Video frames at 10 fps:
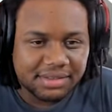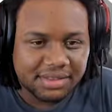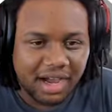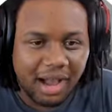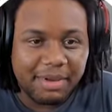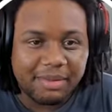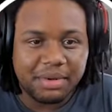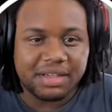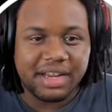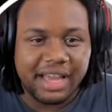comic
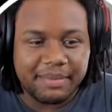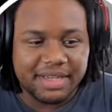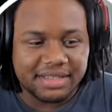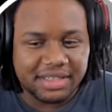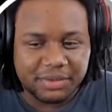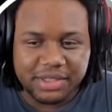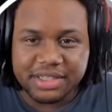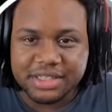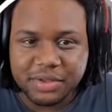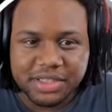book name is this? What
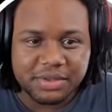is this?